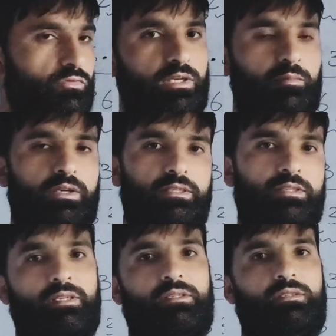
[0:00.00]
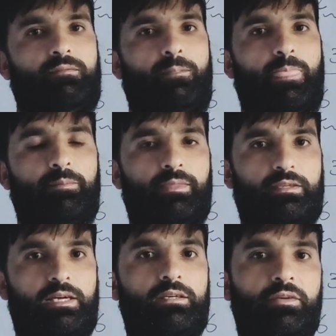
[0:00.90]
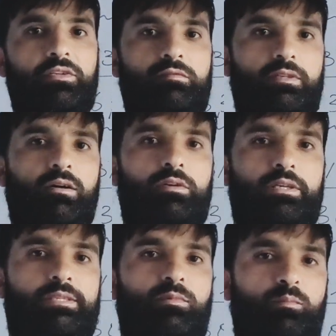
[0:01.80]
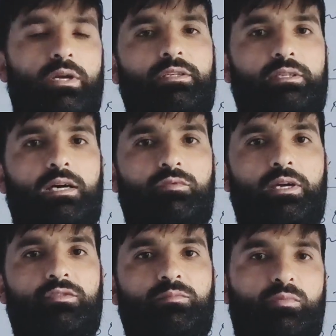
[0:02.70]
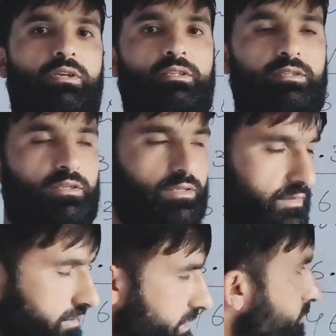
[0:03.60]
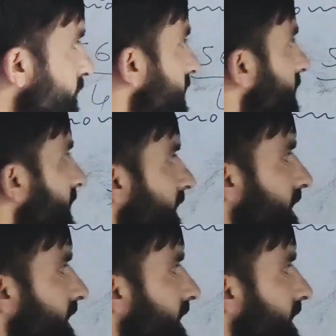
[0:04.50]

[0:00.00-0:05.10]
two numbers is this. Yet it is without decimal point. Now you have to put it. Simply